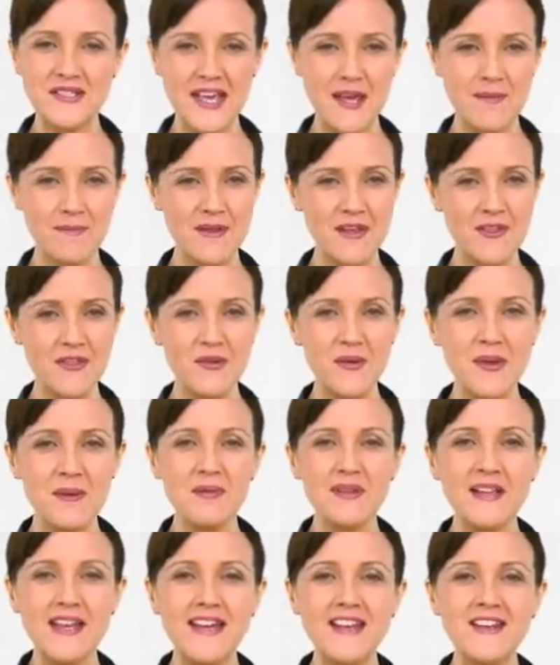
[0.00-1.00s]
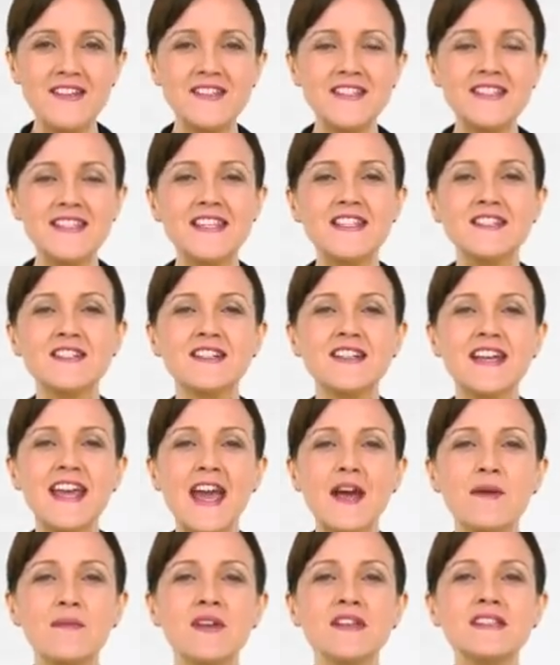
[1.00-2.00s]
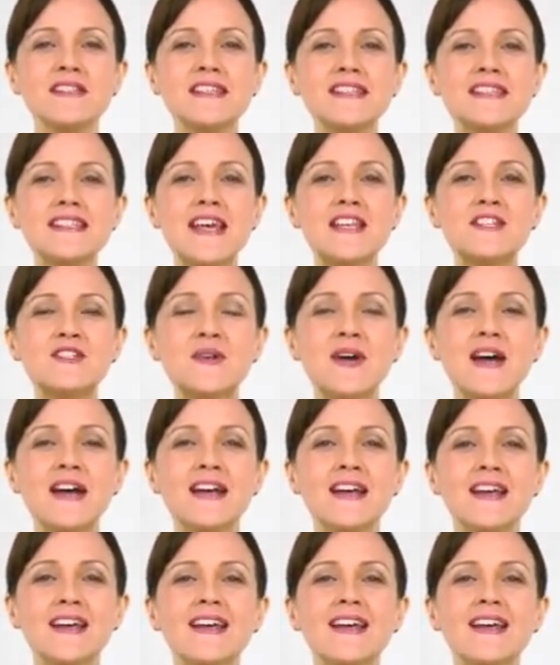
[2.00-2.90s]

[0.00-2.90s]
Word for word: M P three players, digital cameras, et cetera,